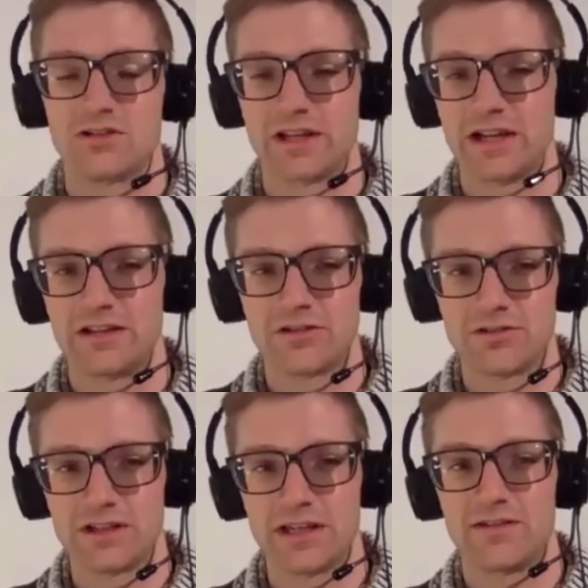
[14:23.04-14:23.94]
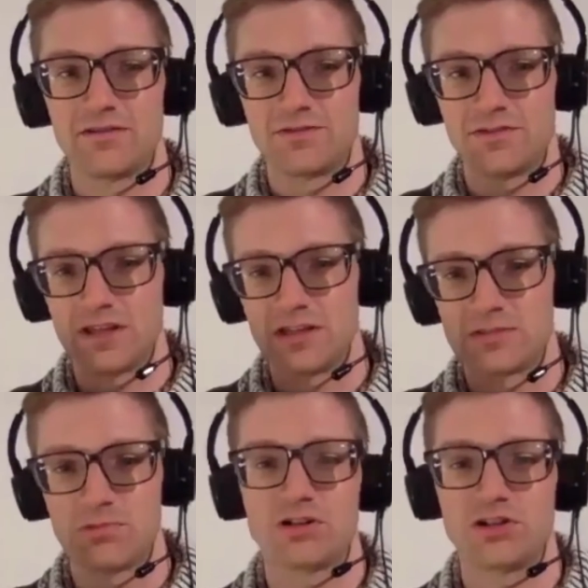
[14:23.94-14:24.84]
so like I literally have a
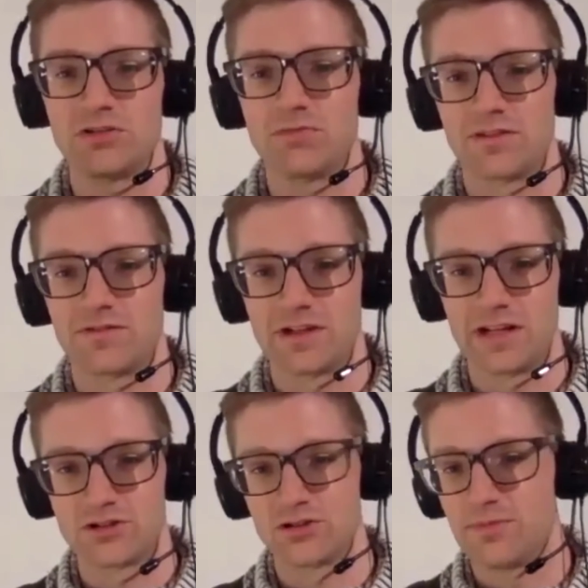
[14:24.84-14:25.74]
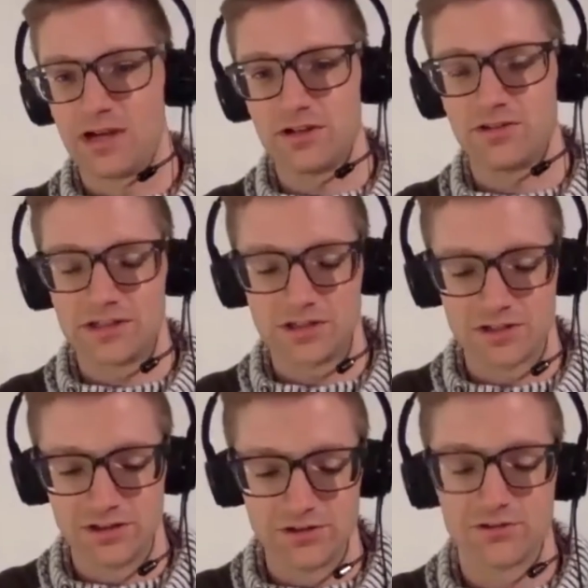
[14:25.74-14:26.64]
spreadsheet with a financial model that
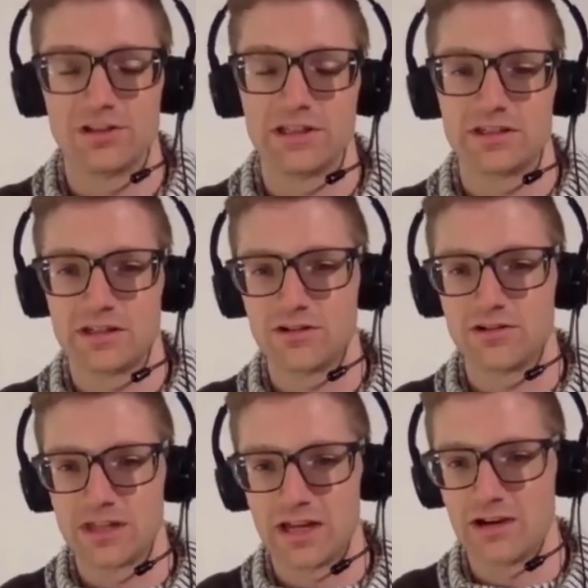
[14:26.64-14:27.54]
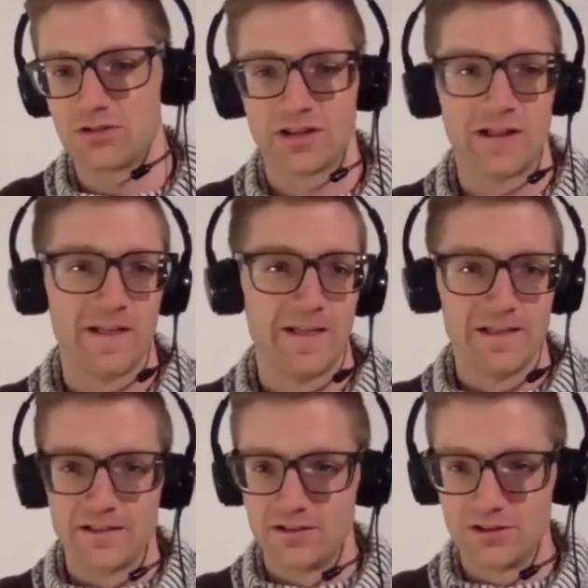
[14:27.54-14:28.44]
just literally tiers out
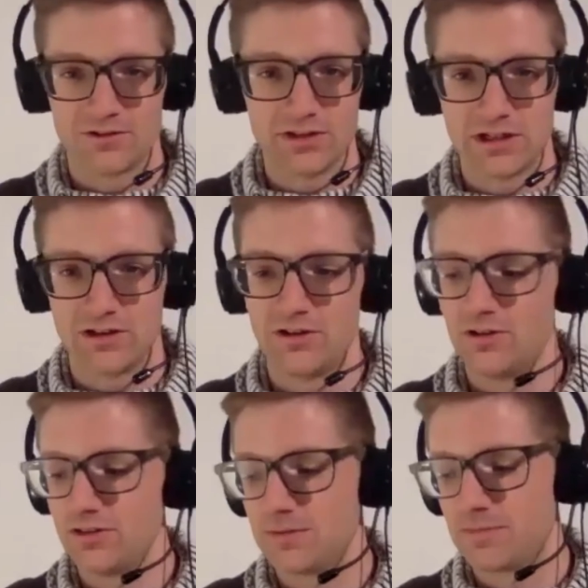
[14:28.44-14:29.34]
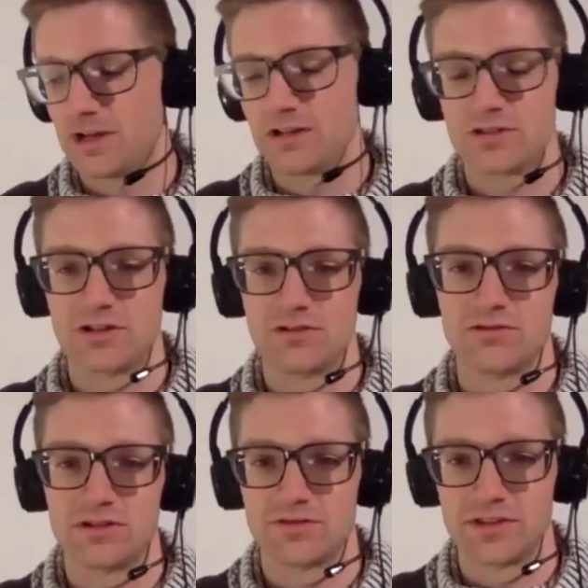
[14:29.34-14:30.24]
literally all the
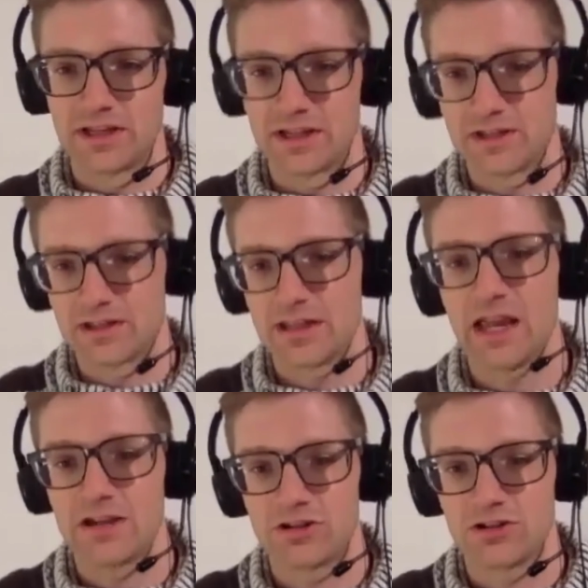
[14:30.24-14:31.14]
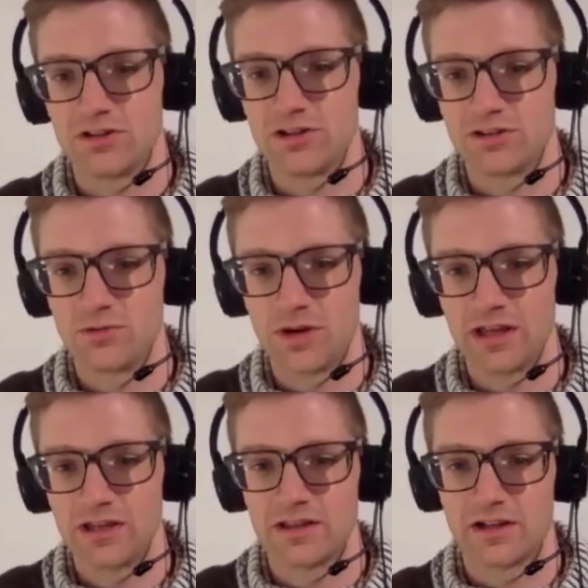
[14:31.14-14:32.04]
milestones of like cash along the
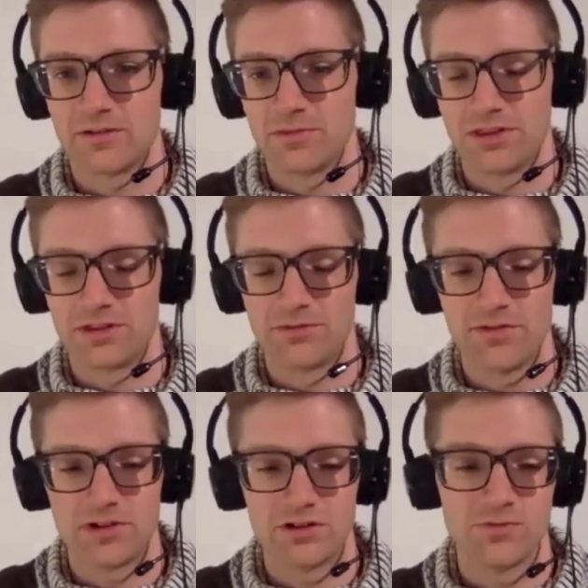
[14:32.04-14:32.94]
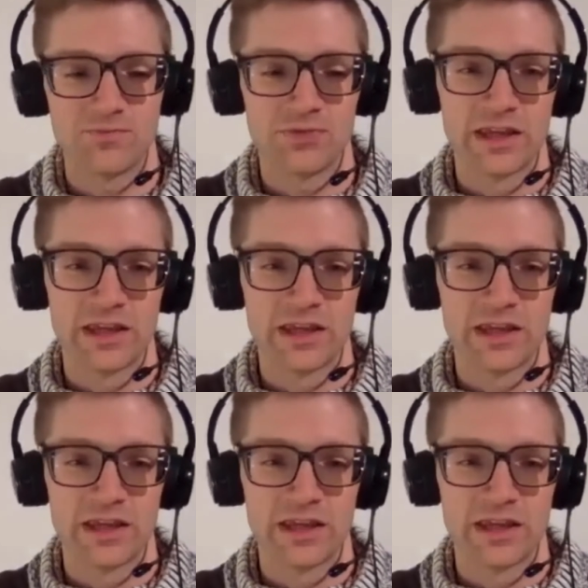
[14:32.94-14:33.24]
way and like our monthly revenue